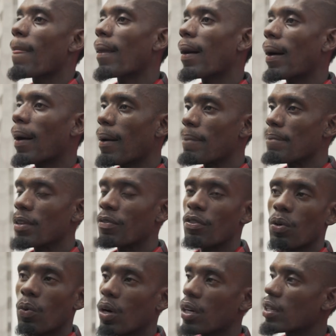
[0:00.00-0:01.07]
If
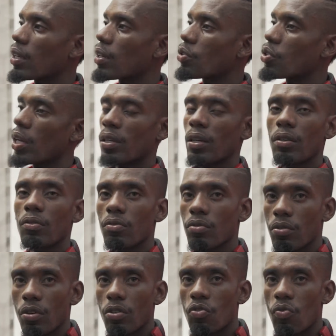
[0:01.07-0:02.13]
you want to create a
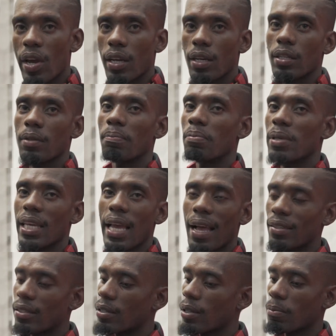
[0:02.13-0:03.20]
good record, be
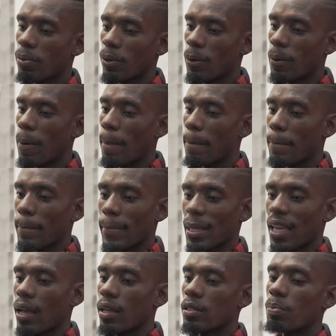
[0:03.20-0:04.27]
as simple
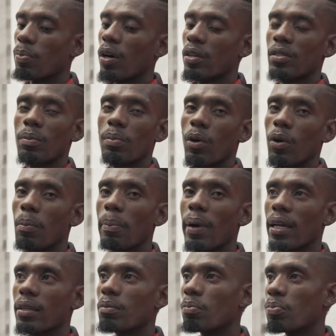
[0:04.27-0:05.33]
as possible,
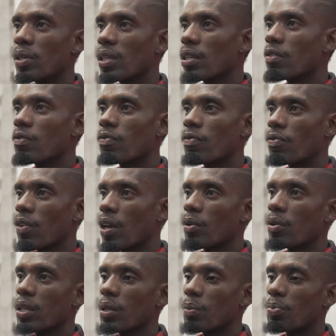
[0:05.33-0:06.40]
but be
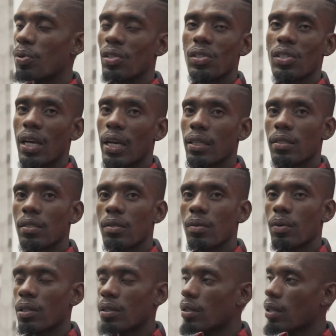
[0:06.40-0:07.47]
very precise
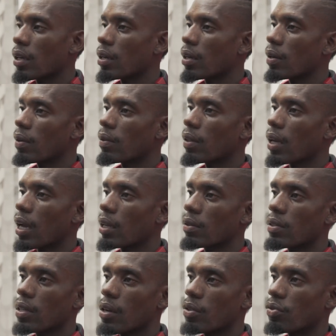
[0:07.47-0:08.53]
with the kind
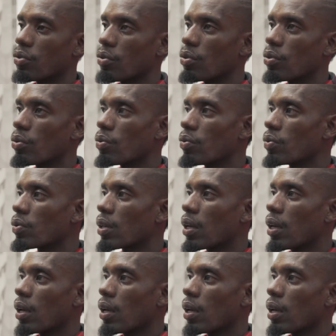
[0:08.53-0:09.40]
of sounds you use